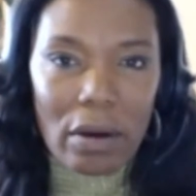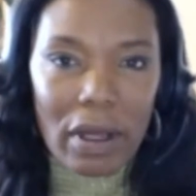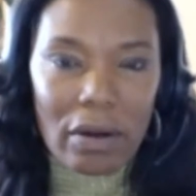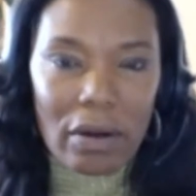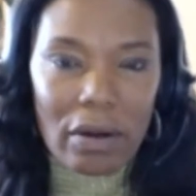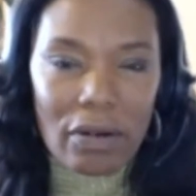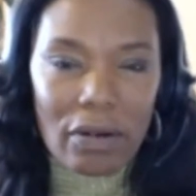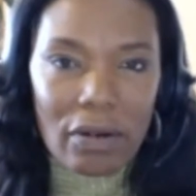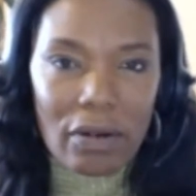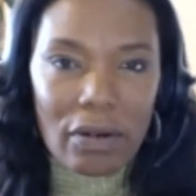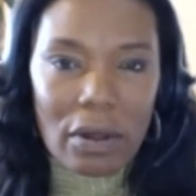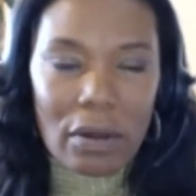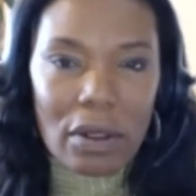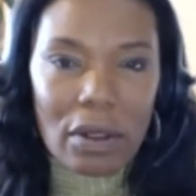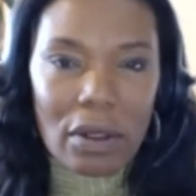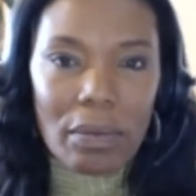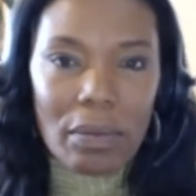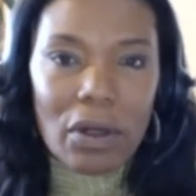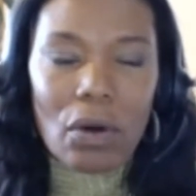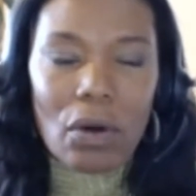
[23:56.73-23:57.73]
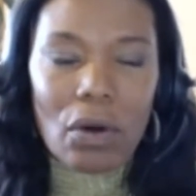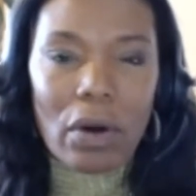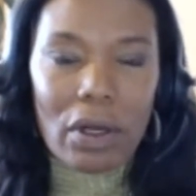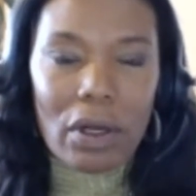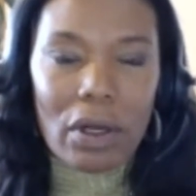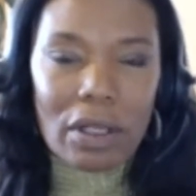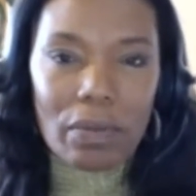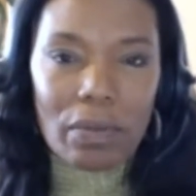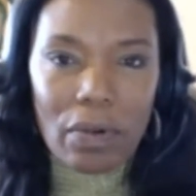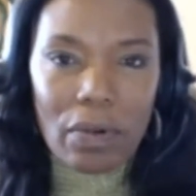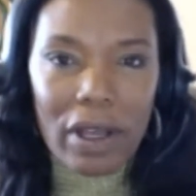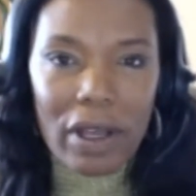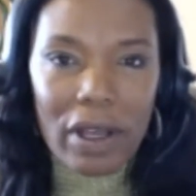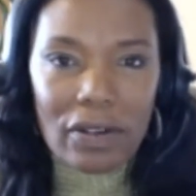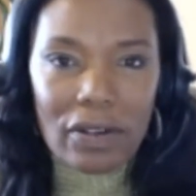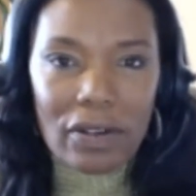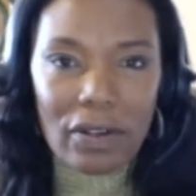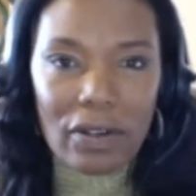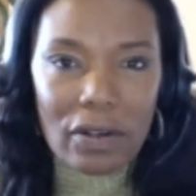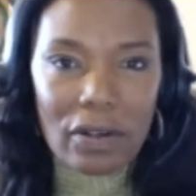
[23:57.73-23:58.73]
it's the minority
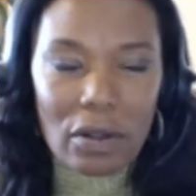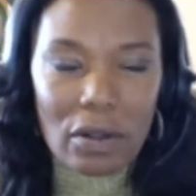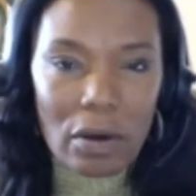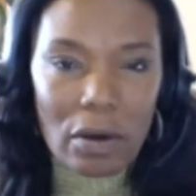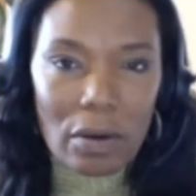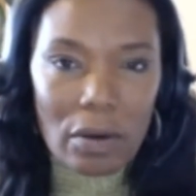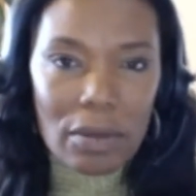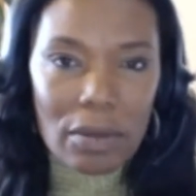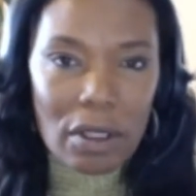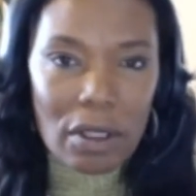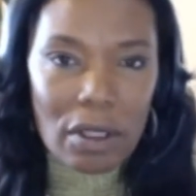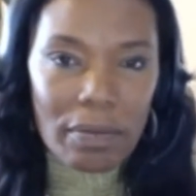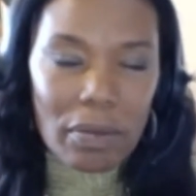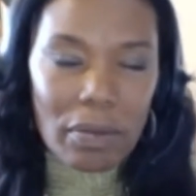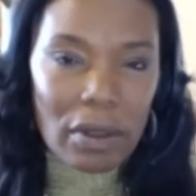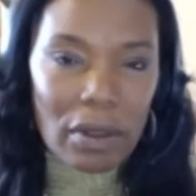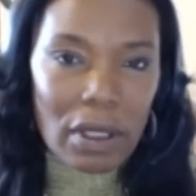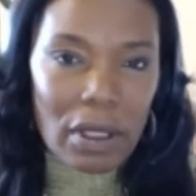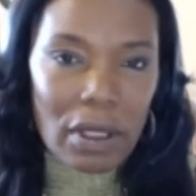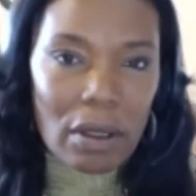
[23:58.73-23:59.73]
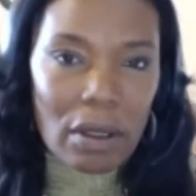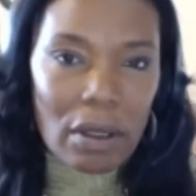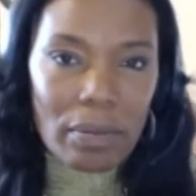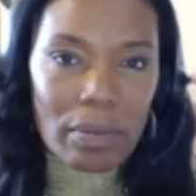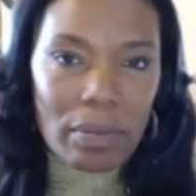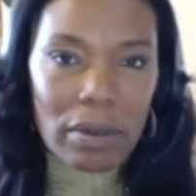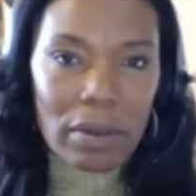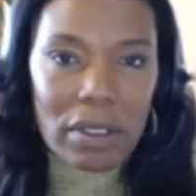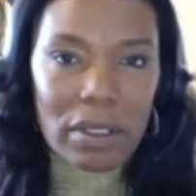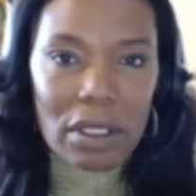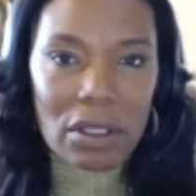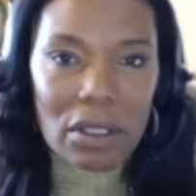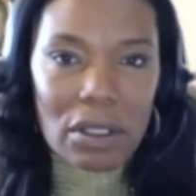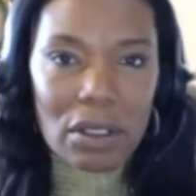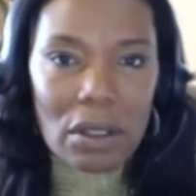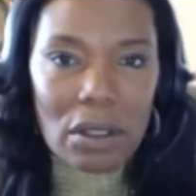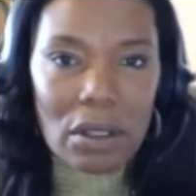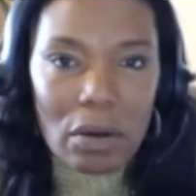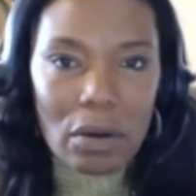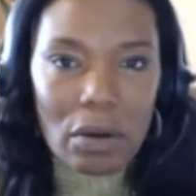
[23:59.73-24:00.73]
presence in terms of political
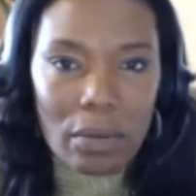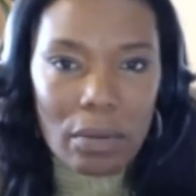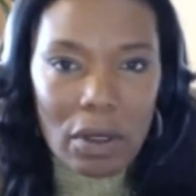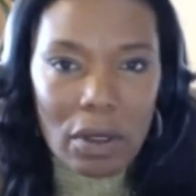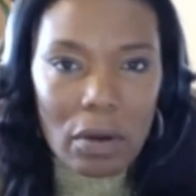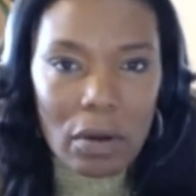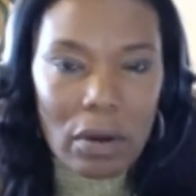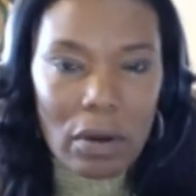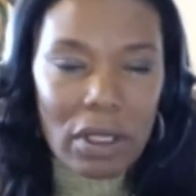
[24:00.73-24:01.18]
position or the minority